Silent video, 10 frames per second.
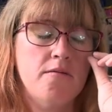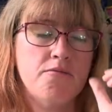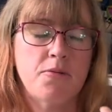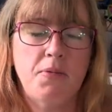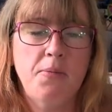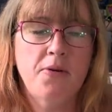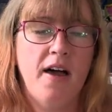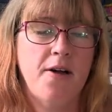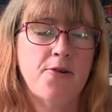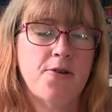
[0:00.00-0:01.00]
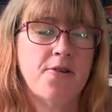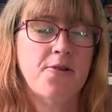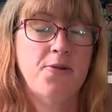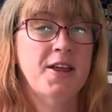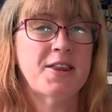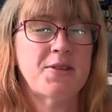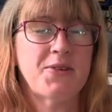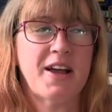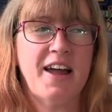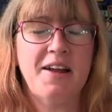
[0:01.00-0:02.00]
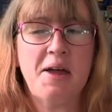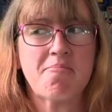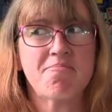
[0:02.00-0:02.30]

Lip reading: The people I were with were kind of like,